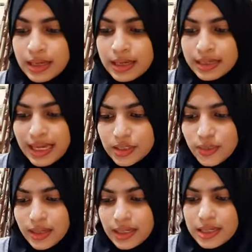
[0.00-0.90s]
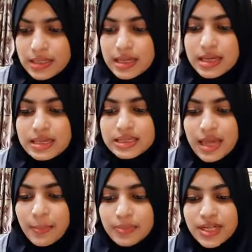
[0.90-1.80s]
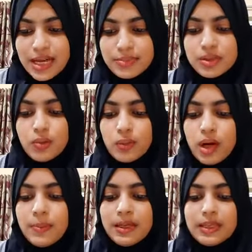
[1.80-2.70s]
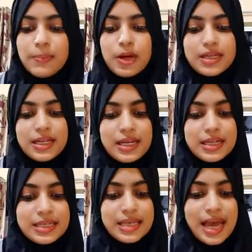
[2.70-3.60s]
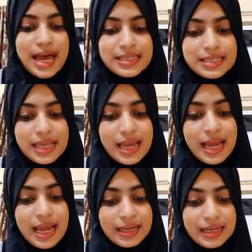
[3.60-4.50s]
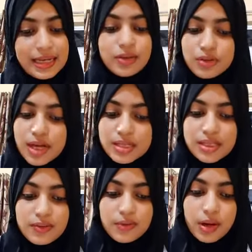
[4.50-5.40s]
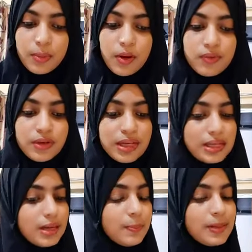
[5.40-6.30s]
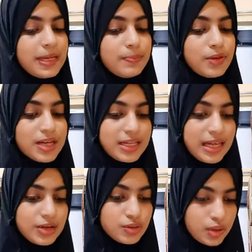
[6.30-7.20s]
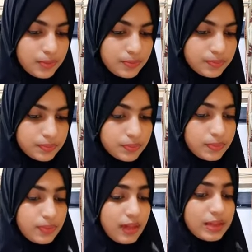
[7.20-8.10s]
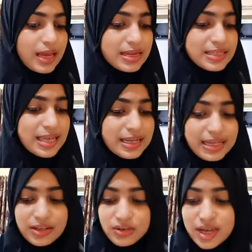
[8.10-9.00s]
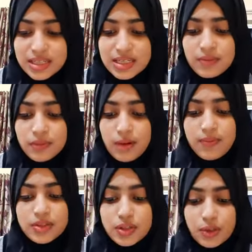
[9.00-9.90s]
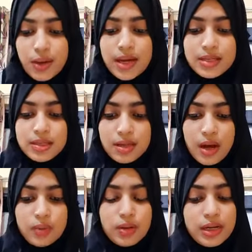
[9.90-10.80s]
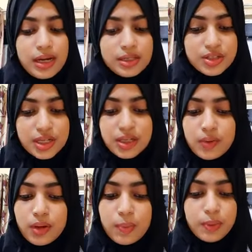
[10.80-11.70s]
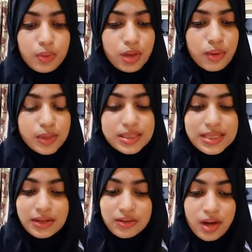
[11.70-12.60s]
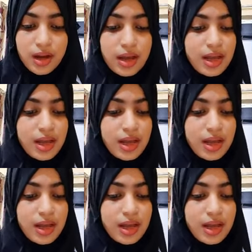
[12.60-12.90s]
Next one is, sometimes the verb in the predicate is as an intransitive verb of incomplete predication. That is an intransitive verb which requires a noun or an adjective or a pronoun, etc.